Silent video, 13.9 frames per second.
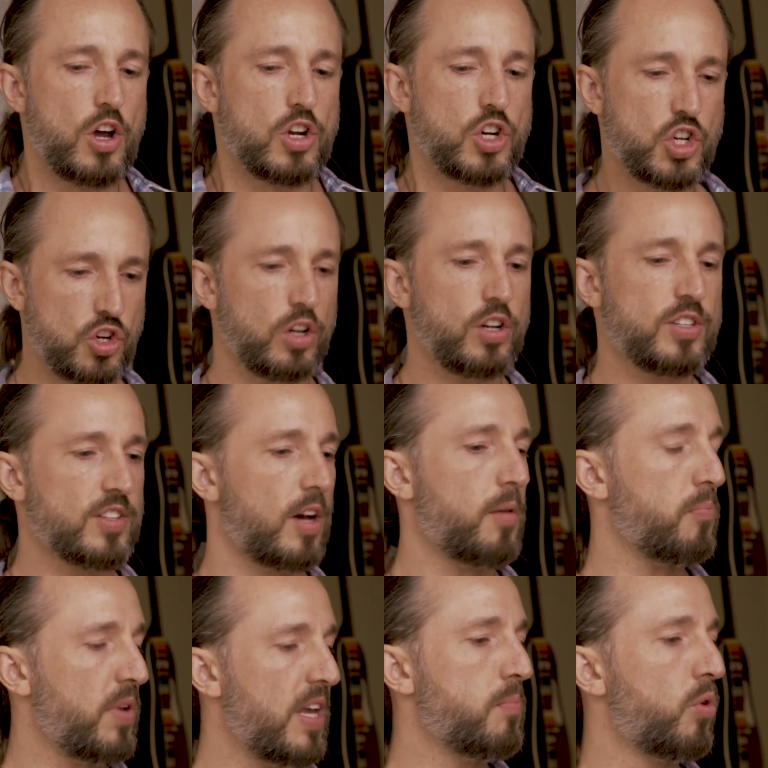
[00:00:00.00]
should
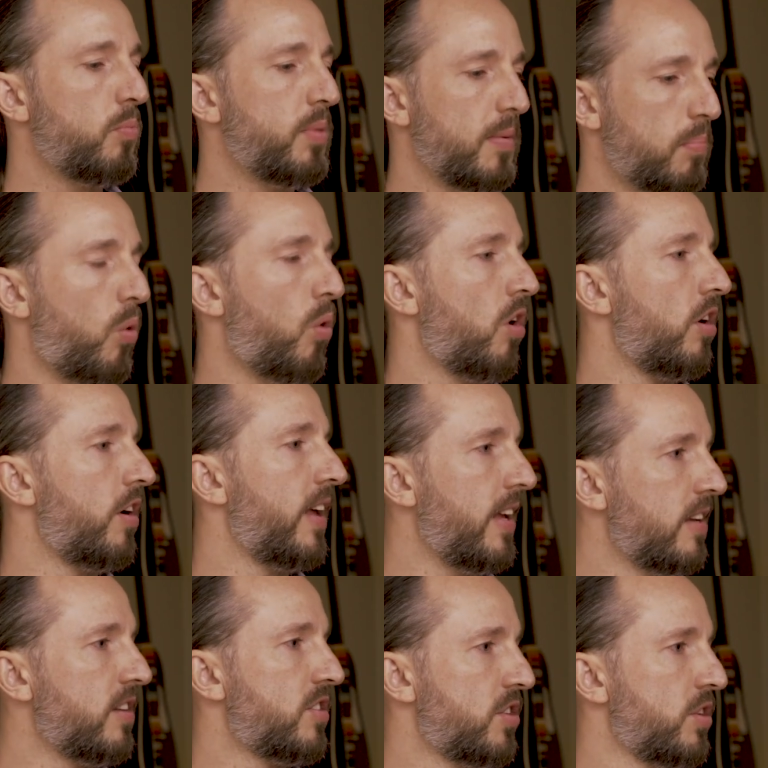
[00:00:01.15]
some people be born
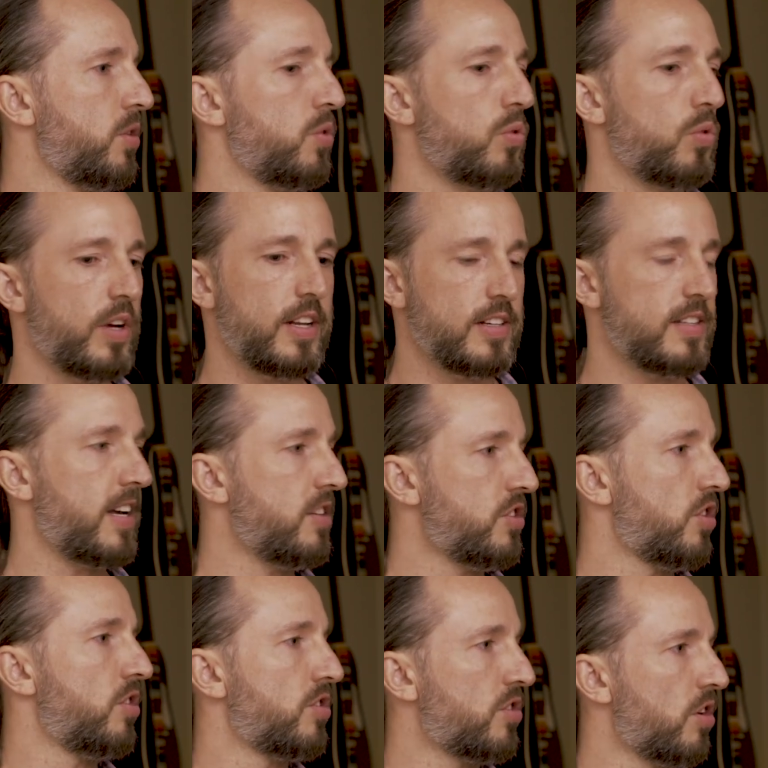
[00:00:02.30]
into
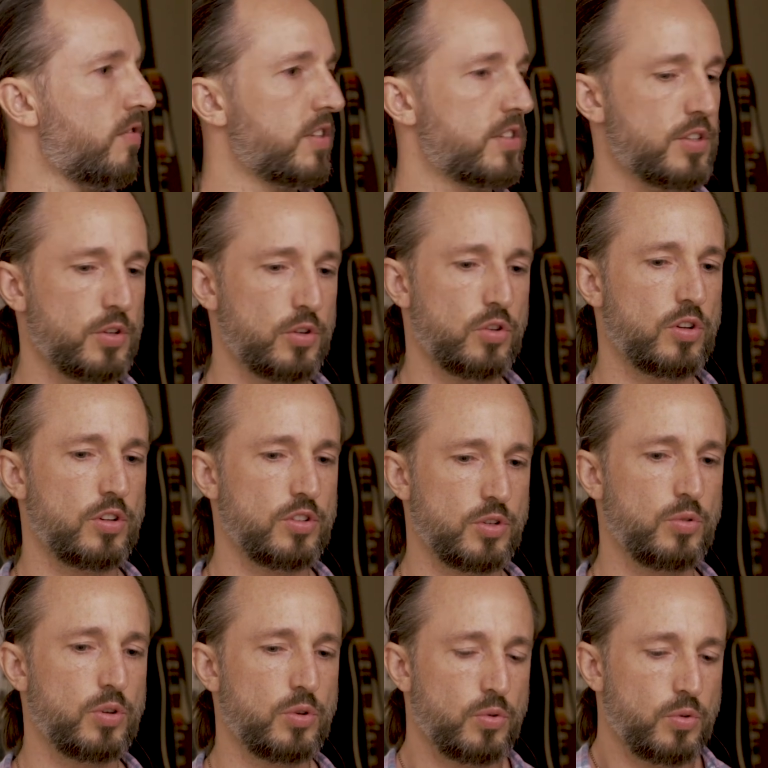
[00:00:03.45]
indentured servitude
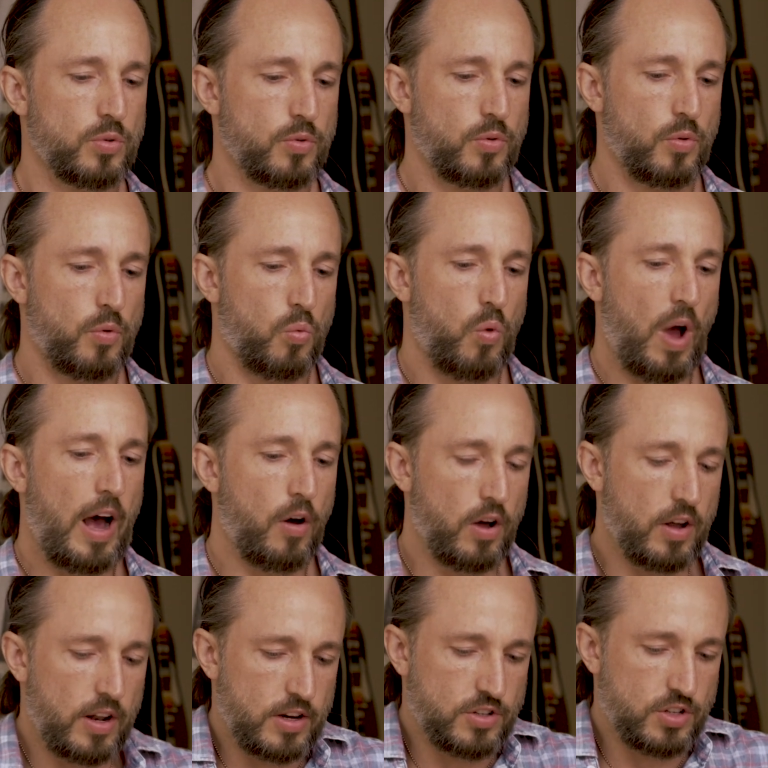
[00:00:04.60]
due to how,
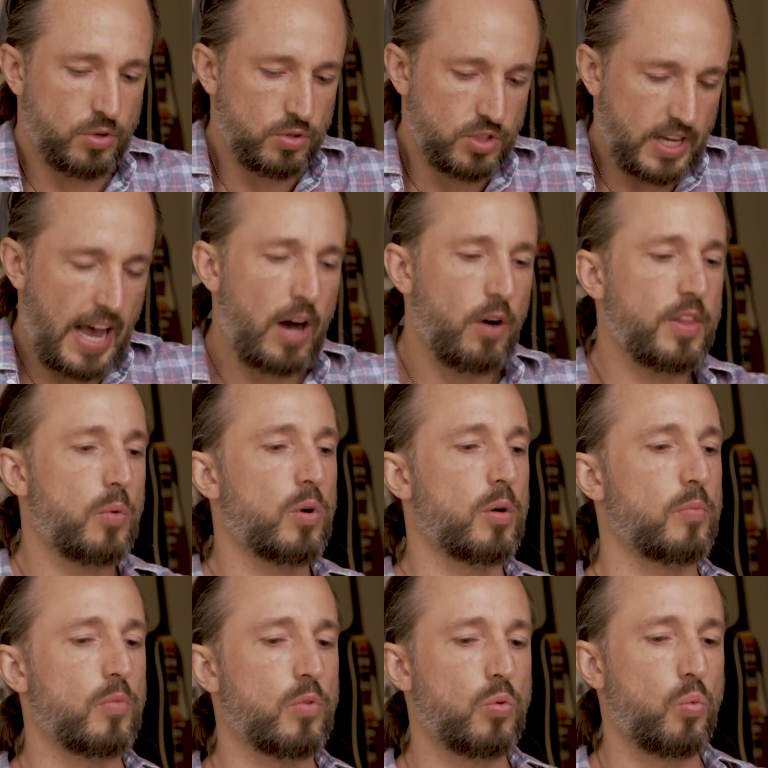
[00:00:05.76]
due to how they
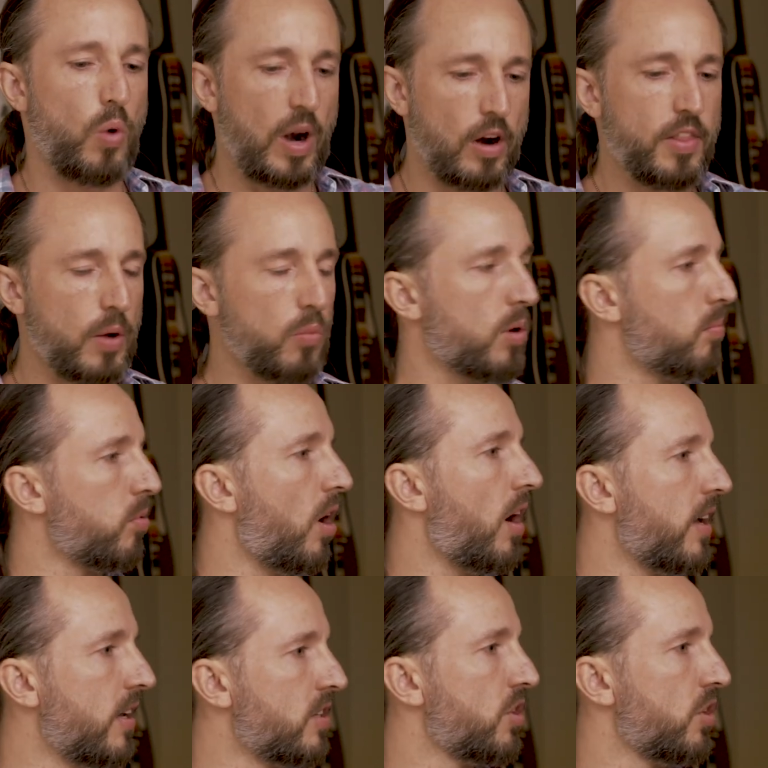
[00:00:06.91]
were, where they were
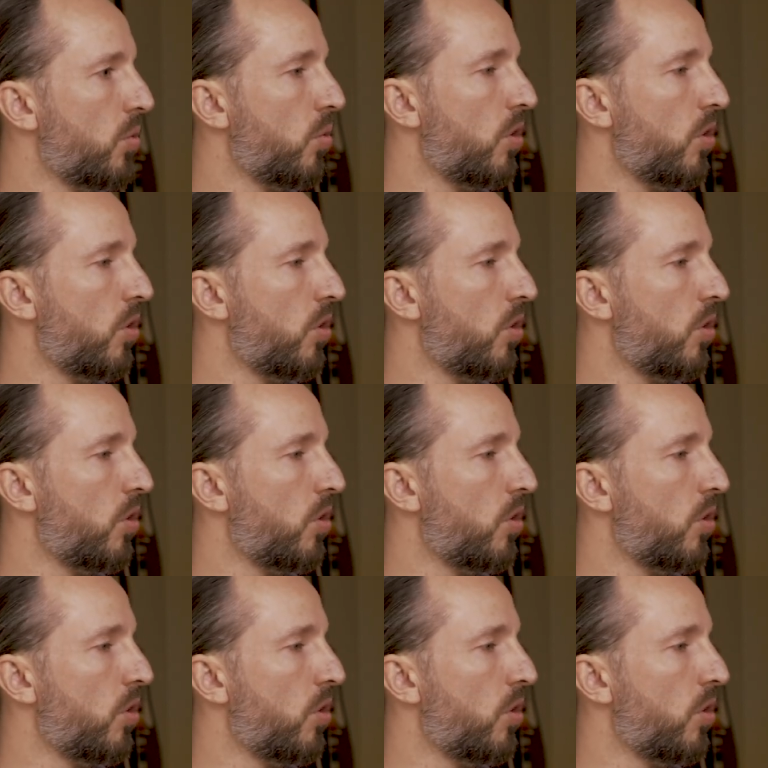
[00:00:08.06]
brought into the